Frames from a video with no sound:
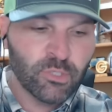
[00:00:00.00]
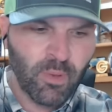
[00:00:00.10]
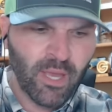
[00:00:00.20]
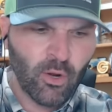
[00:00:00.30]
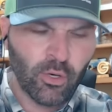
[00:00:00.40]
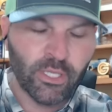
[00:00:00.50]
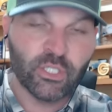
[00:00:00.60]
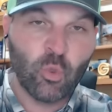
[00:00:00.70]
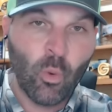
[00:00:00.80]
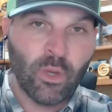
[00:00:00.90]
spent on
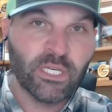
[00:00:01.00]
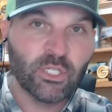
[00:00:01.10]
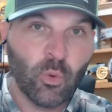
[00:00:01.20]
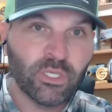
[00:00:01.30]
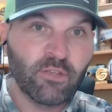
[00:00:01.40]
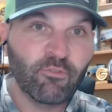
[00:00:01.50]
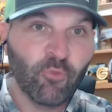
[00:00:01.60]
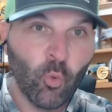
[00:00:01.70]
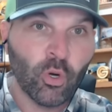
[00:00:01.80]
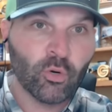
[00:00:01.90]
its
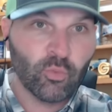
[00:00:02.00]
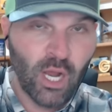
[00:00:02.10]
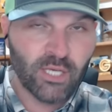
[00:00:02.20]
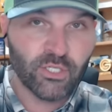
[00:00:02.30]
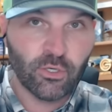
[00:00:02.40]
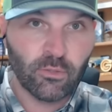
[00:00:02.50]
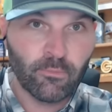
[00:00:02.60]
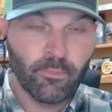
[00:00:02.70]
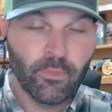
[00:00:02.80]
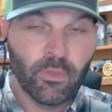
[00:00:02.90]
2024 roster,
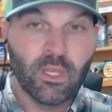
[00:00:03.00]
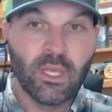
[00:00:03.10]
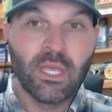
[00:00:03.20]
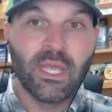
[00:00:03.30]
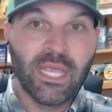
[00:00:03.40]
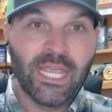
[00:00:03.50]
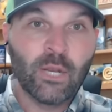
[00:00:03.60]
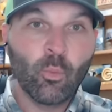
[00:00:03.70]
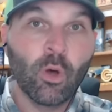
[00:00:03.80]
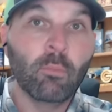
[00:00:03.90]

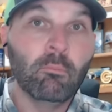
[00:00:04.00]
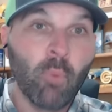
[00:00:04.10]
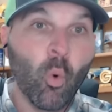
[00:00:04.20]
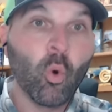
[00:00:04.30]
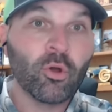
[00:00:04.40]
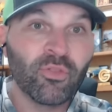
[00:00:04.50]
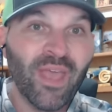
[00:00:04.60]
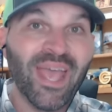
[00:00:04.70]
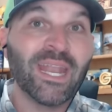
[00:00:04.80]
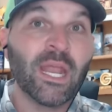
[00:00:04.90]
it will more
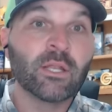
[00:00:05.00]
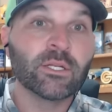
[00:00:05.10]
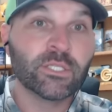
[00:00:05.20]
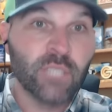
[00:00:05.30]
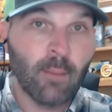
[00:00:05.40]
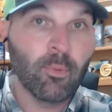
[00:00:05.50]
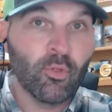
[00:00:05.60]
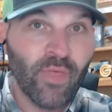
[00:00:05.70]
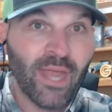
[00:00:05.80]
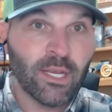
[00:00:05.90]
than
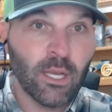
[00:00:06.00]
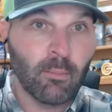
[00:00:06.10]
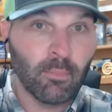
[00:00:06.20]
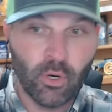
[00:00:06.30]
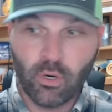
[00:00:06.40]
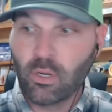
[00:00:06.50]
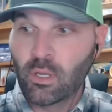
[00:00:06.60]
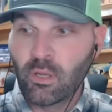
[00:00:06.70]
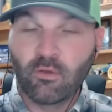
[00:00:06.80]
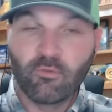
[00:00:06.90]
double that number
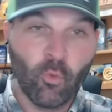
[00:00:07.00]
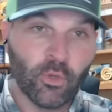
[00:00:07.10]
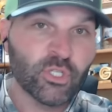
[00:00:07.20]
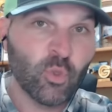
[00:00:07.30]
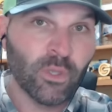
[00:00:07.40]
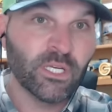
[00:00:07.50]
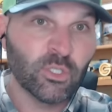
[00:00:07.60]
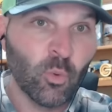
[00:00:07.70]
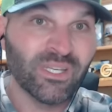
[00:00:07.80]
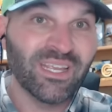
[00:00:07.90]
for its
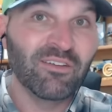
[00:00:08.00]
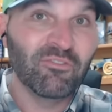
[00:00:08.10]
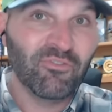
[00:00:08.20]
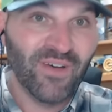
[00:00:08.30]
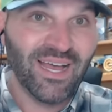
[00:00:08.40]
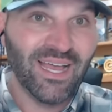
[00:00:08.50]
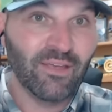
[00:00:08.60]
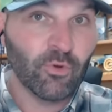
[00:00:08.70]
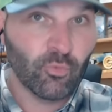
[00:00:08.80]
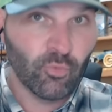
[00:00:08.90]

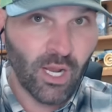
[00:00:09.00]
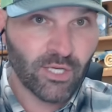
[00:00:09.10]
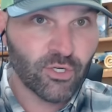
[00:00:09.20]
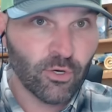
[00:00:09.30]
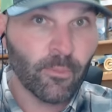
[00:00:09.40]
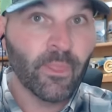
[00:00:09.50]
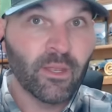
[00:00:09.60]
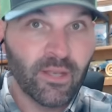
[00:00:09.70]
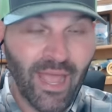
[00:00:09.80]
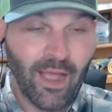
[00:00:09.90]
2025 roster.
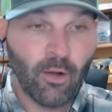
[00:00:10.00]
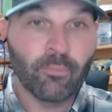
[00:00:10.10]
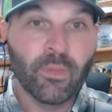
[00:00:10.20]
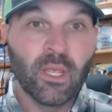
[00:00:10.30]
Now,